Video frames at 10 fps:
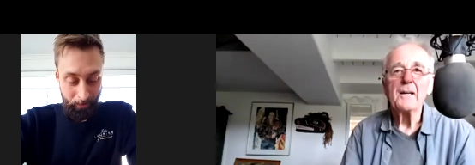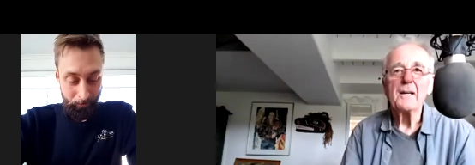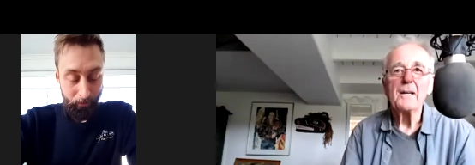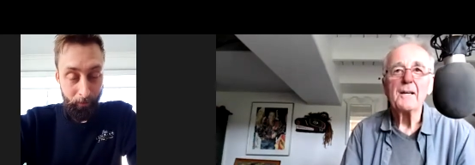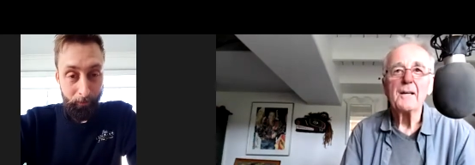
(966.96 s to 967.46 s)

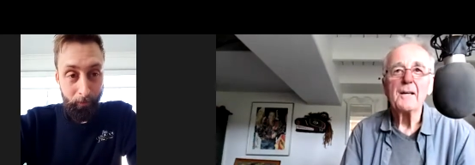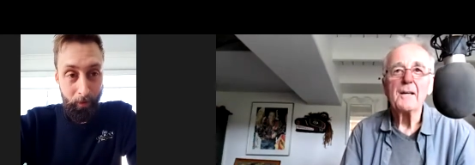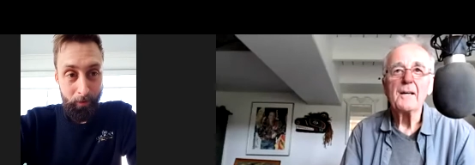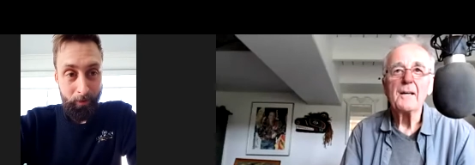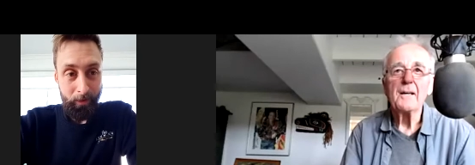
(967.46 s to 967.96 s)
Speaker 1: for the
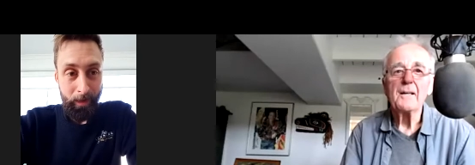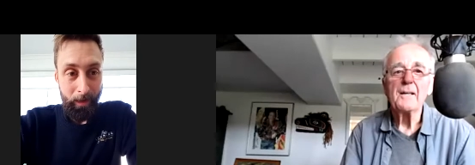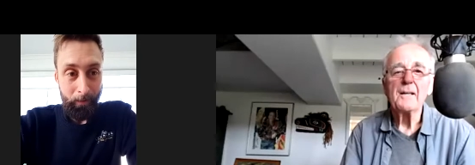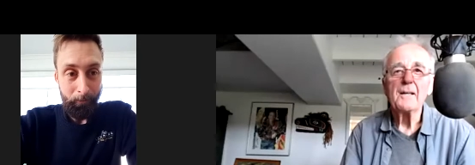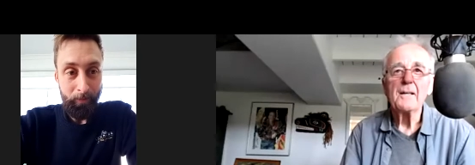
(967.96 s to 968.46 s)
first
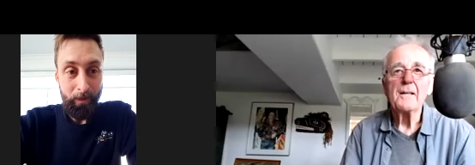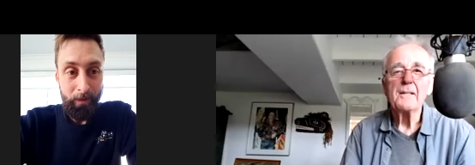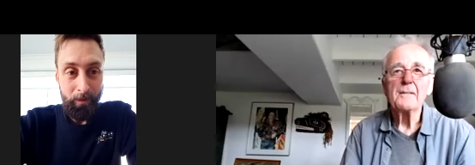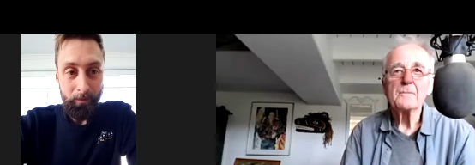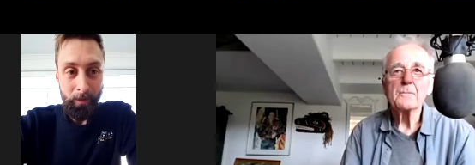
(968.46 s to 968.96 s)
um,
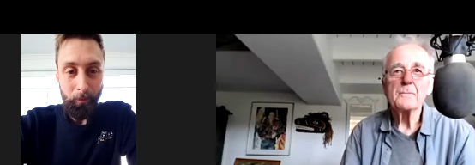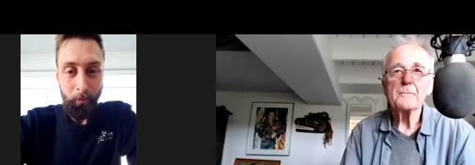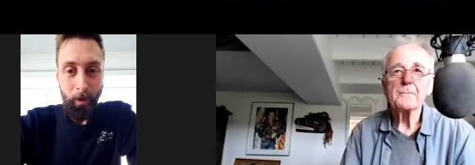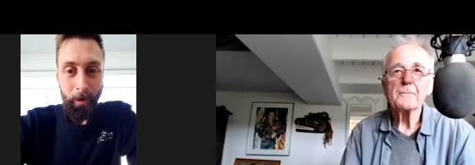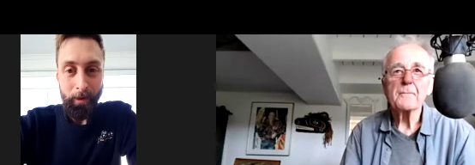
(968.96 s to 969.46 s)
vintage of this
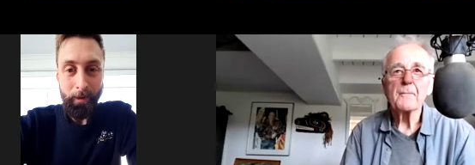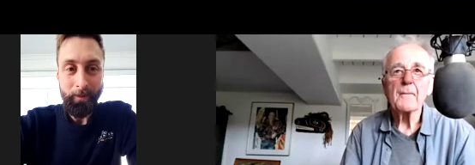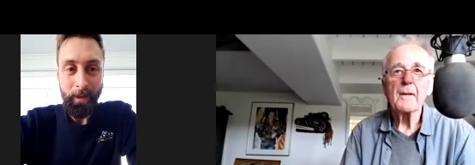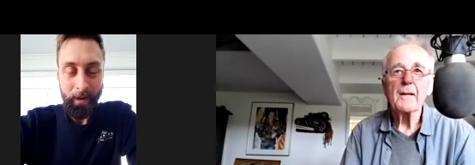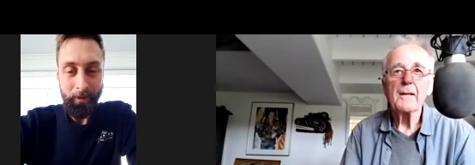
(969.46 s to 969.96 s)
wine,
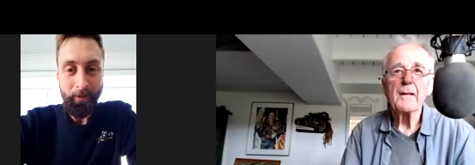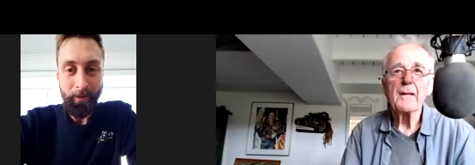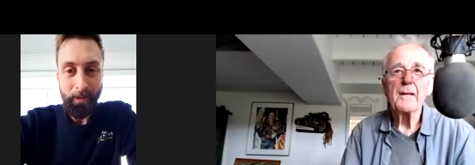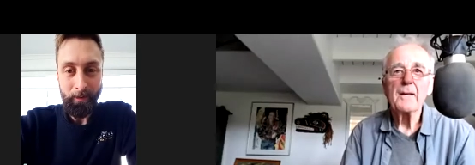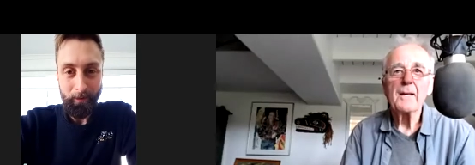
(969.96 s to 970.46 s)
it's
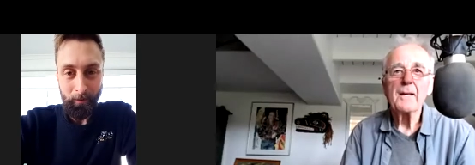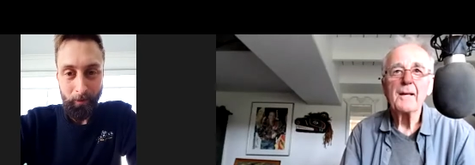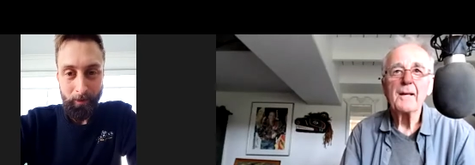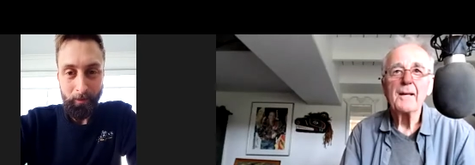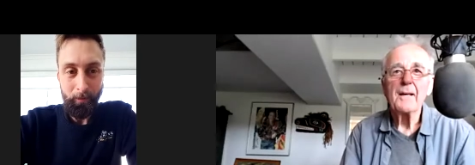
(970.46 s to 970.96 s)
actually
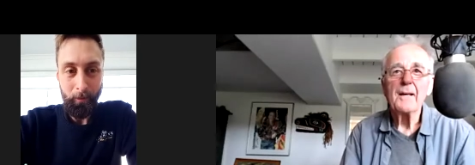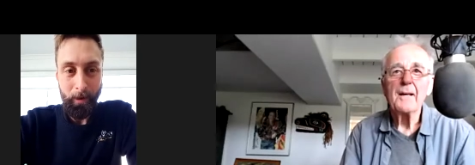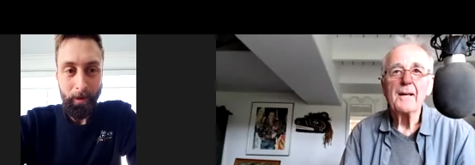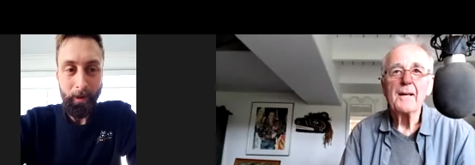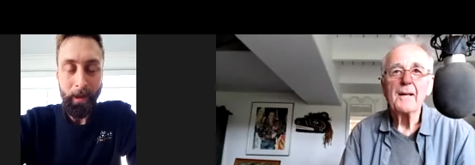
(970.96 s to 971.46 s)
exclusive
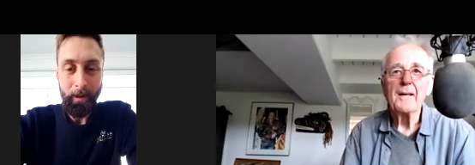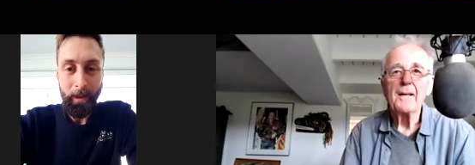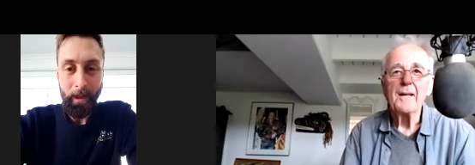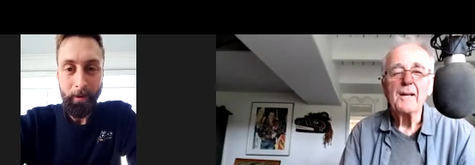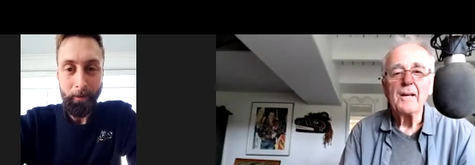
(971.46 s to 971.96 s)
throughout
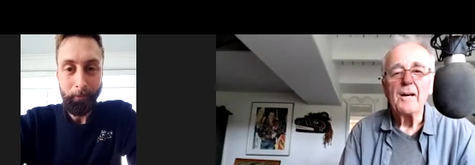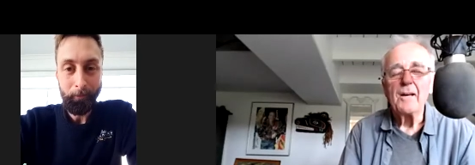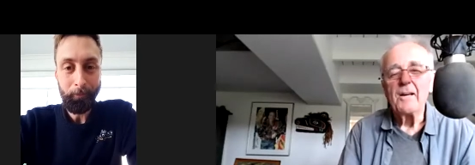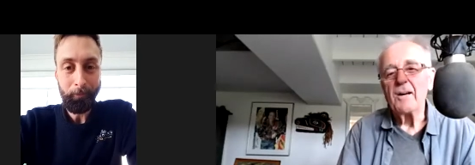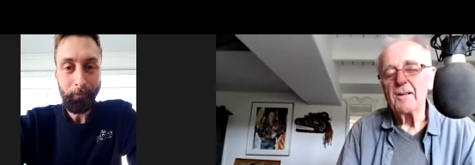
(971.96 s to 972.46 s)
Canada.
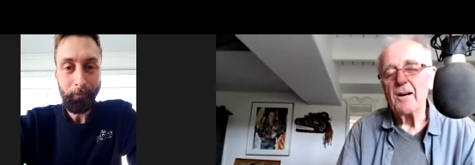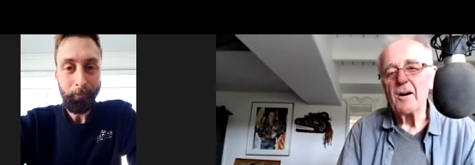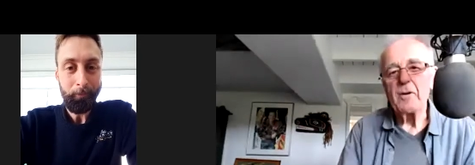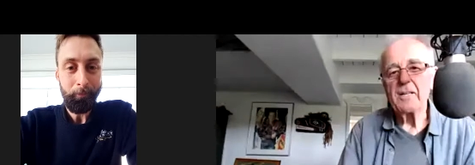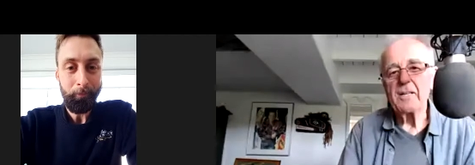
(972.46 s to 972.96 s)

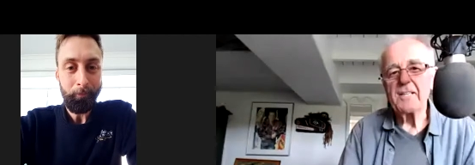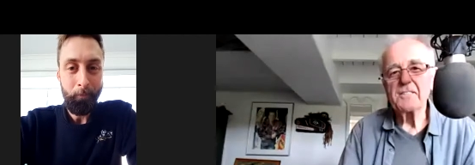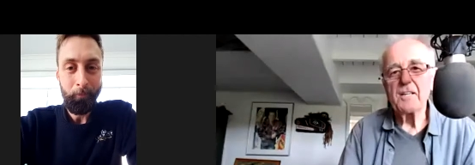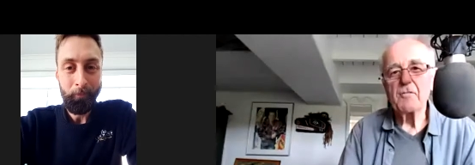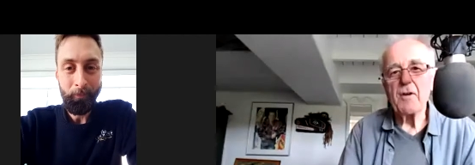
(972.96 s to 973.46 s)
Speaker 2: Are we a
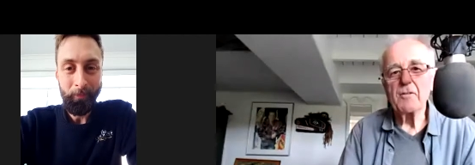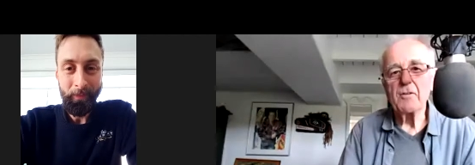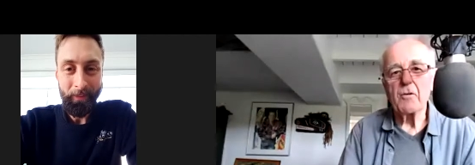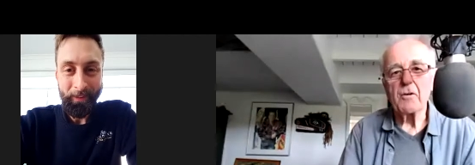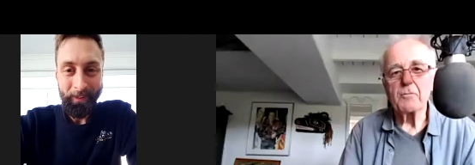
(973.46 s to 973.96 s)
testing ground,
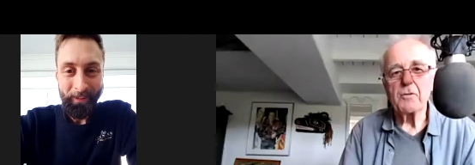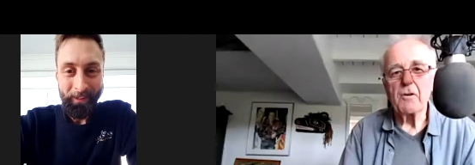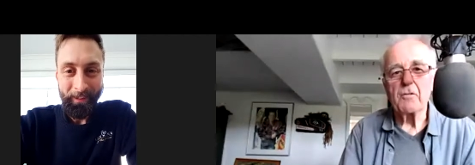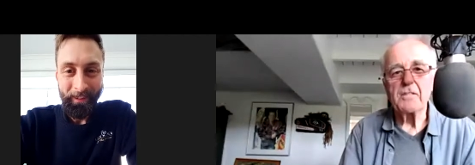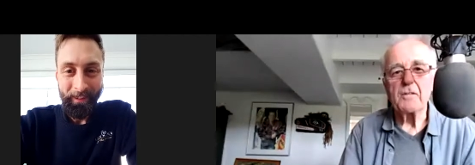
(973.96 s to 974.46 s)
or
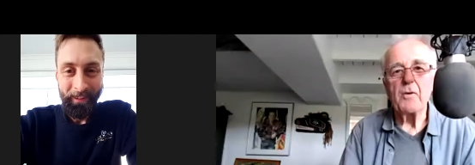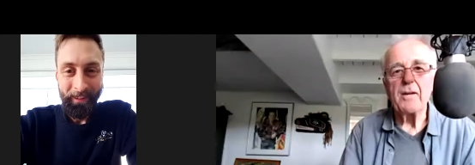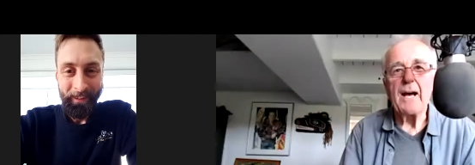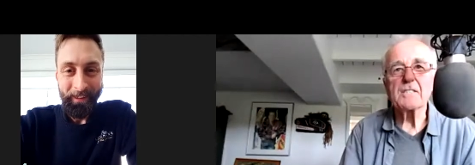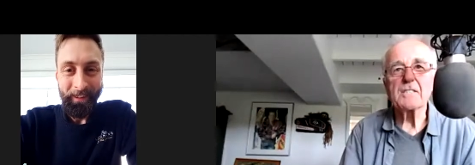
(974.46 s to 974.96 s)
or did
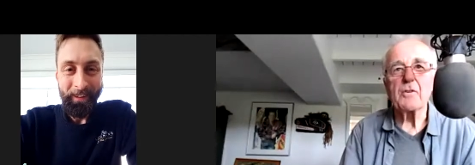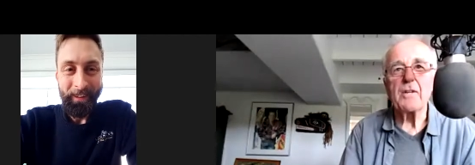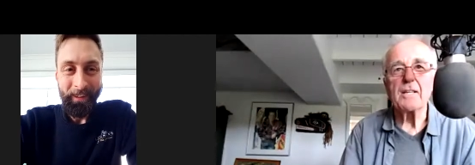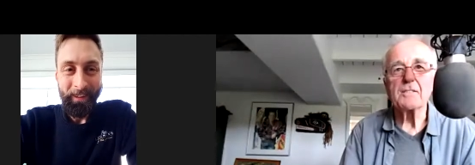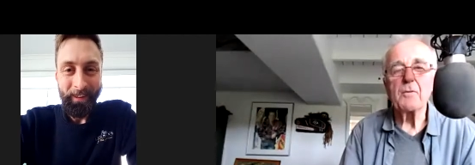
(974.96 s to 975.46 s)
we ask for
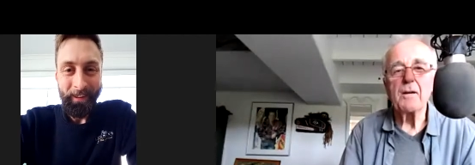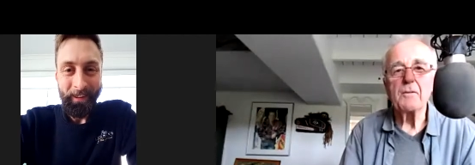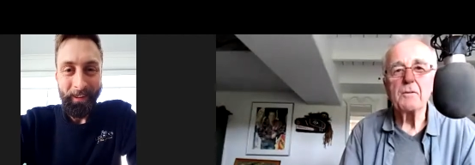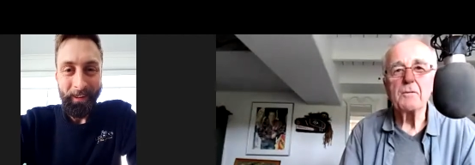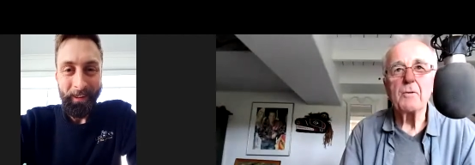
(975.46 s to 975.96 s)
this?
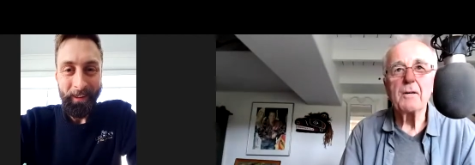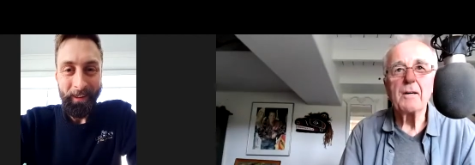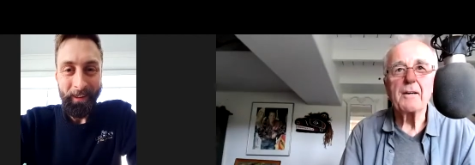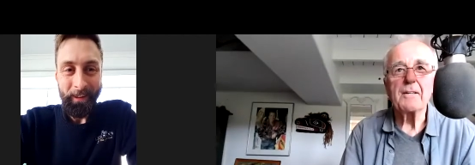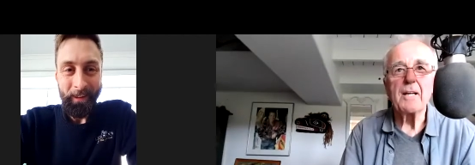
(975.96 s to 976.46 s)

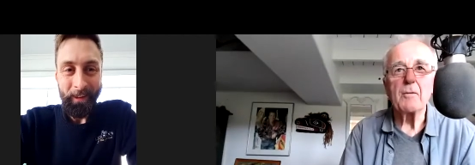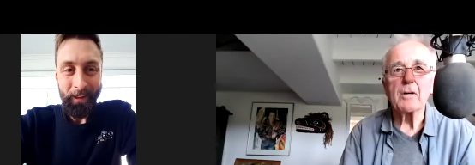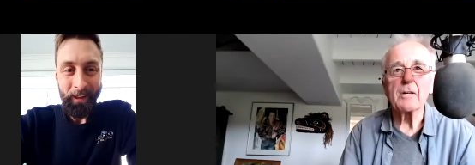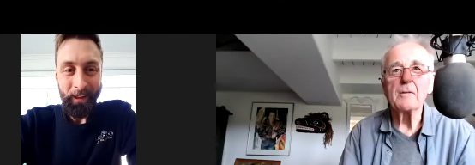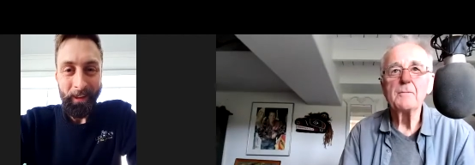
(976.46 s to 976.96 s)
How did that
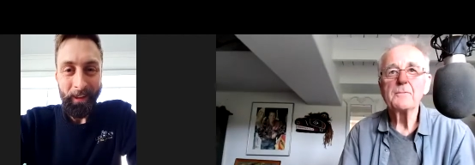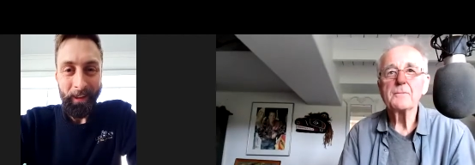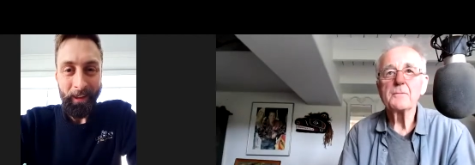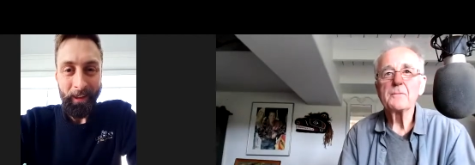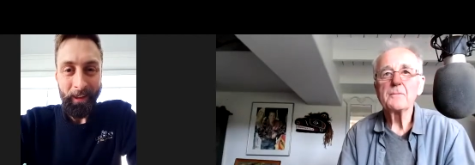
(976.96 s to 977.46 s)
work?
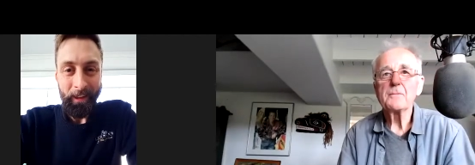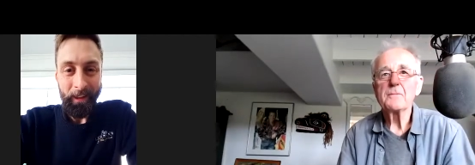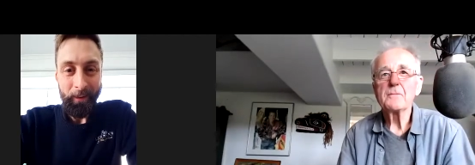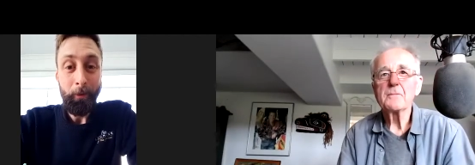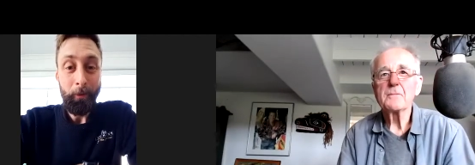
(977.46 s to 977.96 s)

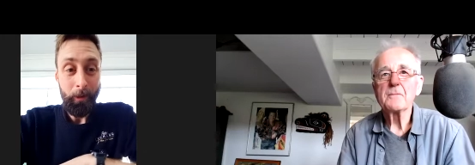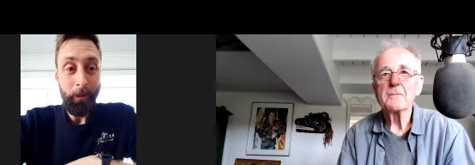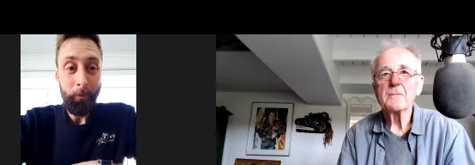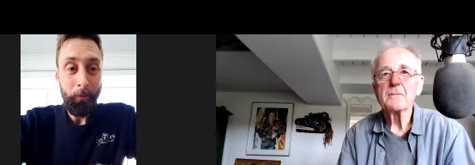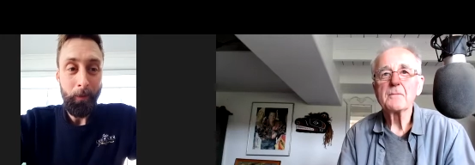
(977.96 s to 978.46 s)
Speaker 1: you you